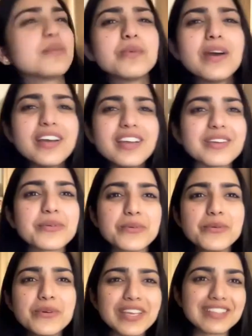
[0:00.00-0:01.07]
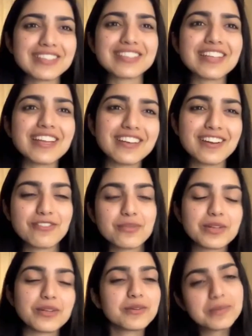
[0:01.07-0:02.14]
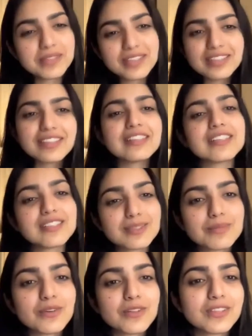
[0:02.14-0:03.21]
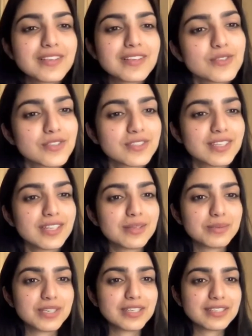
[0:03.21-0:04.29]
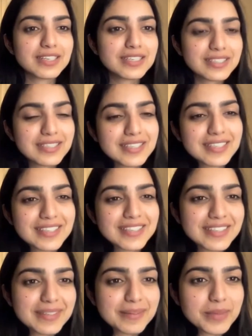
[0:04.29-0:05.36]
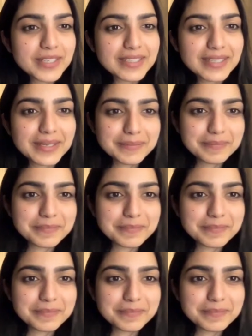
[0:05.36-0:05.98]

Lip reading: Why? Who gets excited after winning? Well, like, these are small things you should celebrate, right? But yeah.